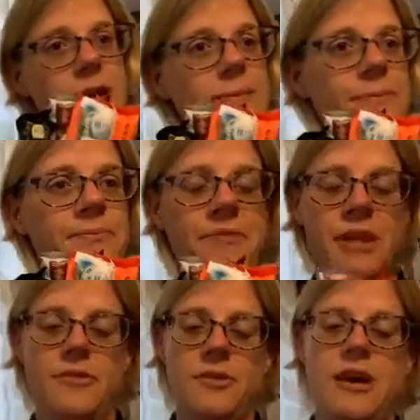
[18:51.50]
right,
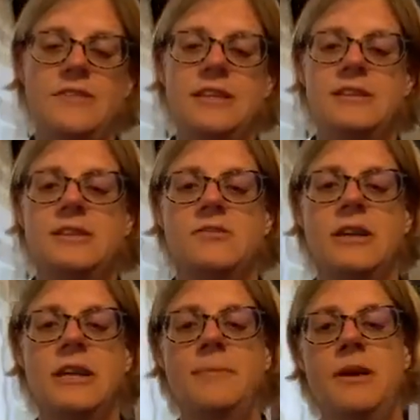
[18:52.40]
if you're having this as a
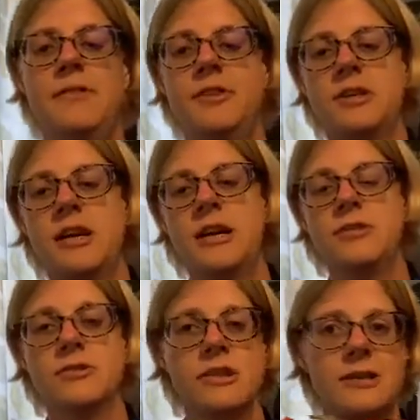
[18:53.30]
regular part of your diet
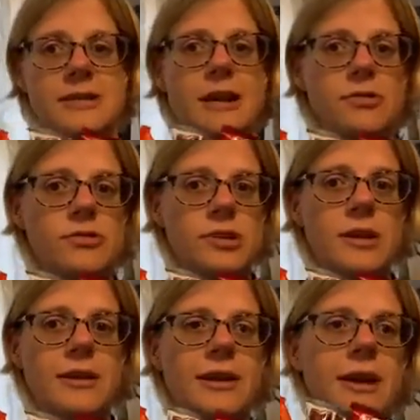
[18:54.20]
and you're starting out your
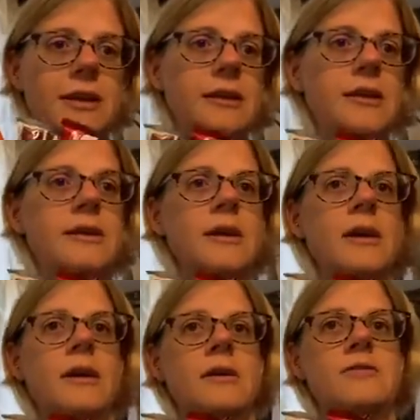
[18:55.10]
journey, any
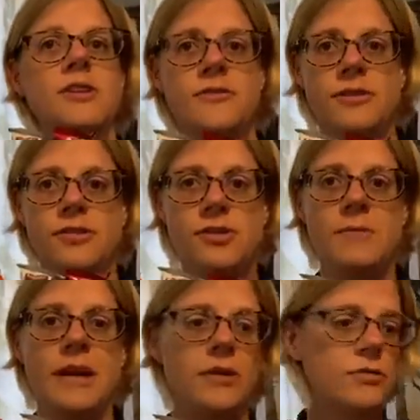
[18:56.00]
difference
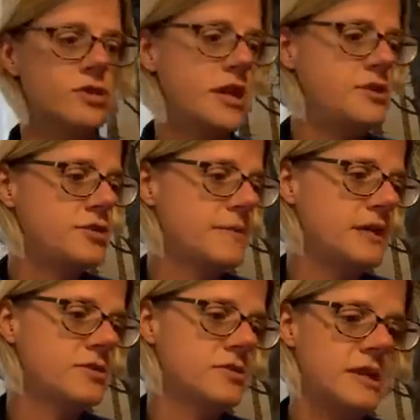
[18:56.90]
you make or change you
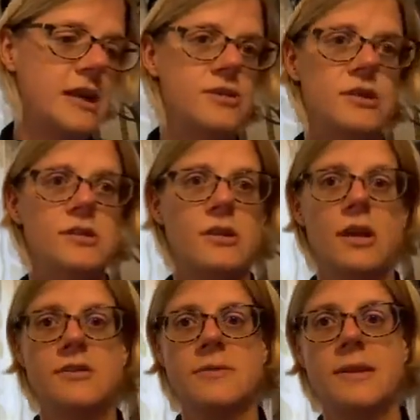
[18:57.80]
make to your selection is
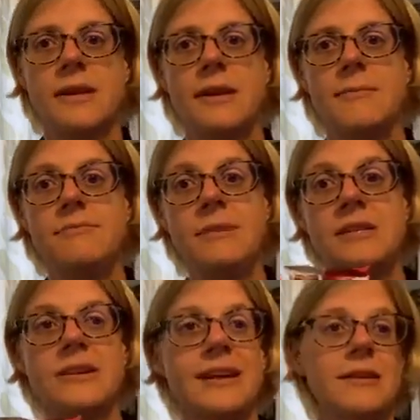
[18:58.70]
going to be
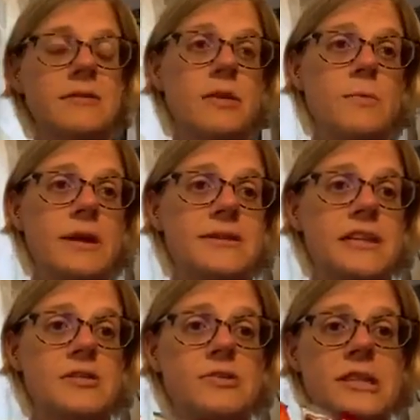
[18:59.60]
immediately, no pun
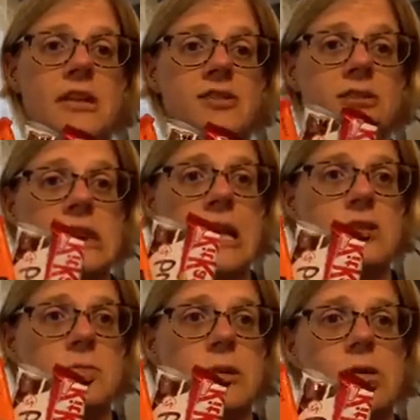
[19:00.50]
intended on
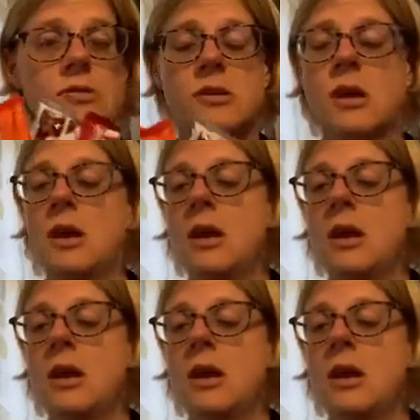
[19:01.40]
selection box,